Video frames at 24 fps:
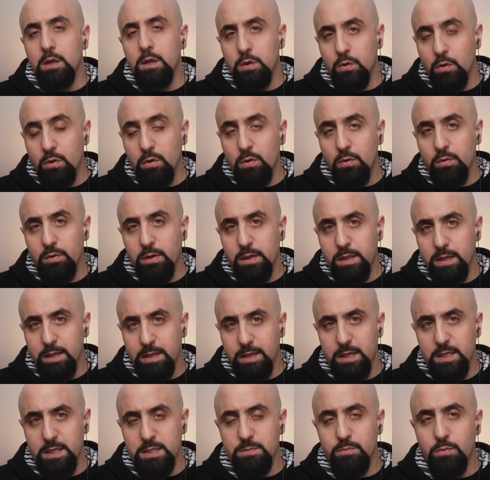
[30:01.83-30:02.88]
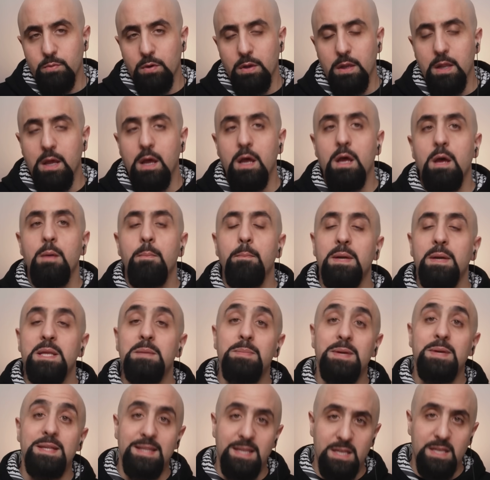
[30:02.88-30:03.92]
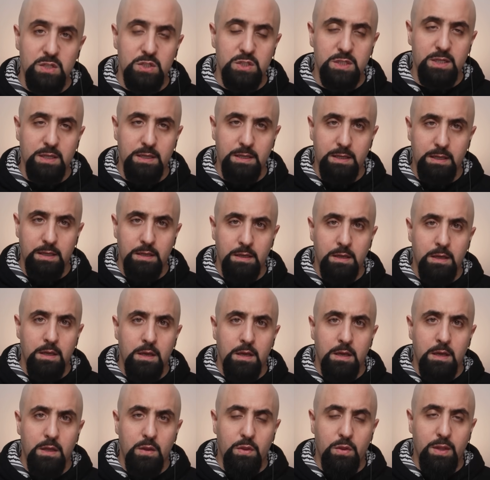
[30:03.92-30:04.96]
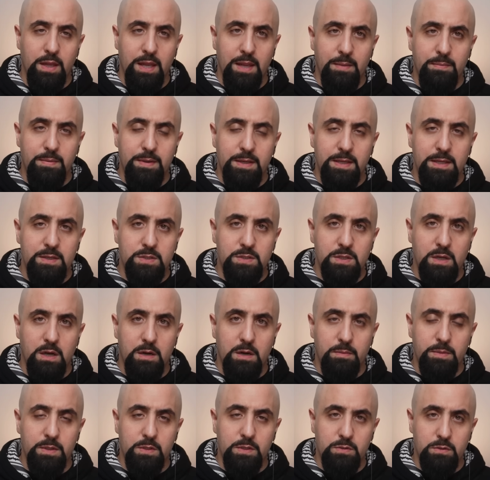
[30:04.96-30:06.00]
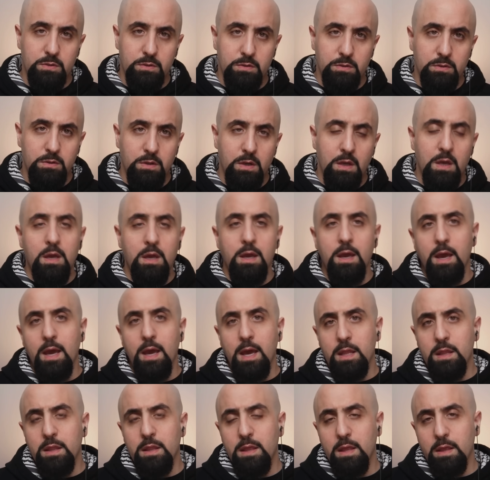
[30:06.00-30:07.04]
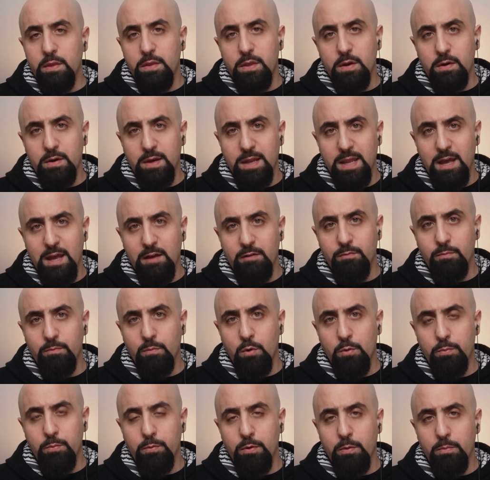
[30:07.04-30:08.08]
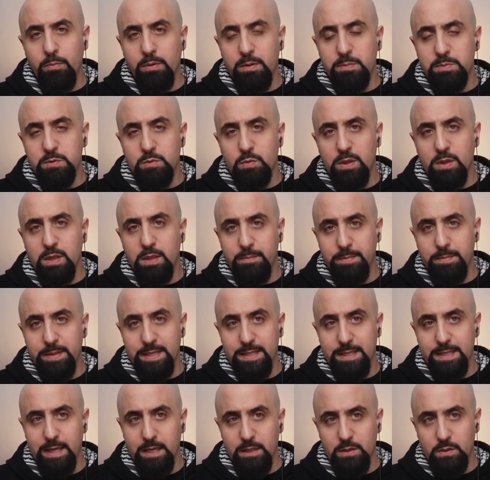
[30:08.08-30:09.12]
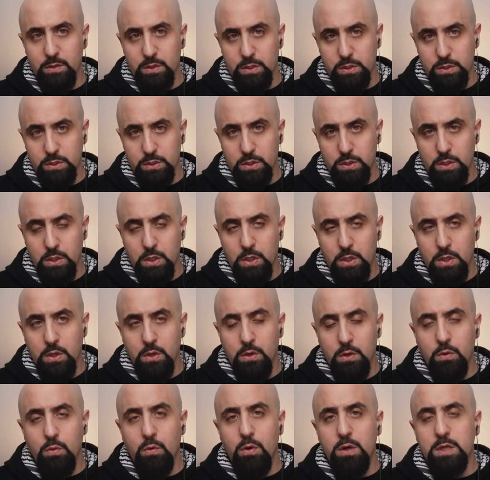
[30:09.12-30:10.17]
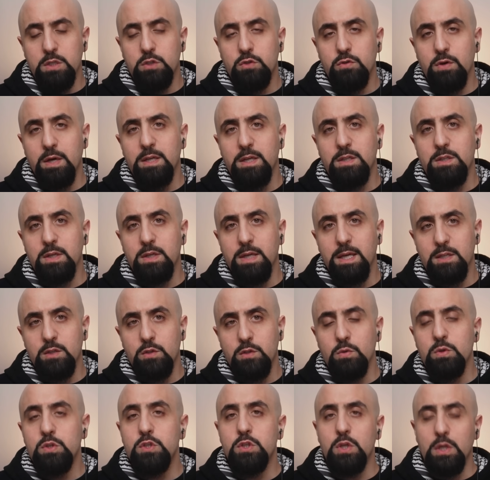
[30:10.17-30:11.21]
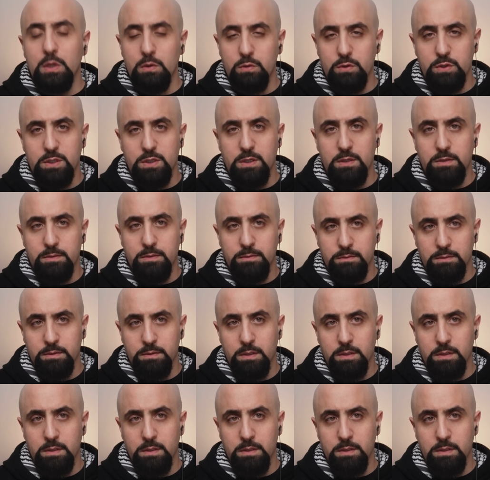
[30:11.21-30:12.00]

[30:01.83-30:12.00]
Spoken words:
not only Hezbollah, but potentially the Lebanese army too. And they're going to have more problems with the mediators who are trying to get to a solution.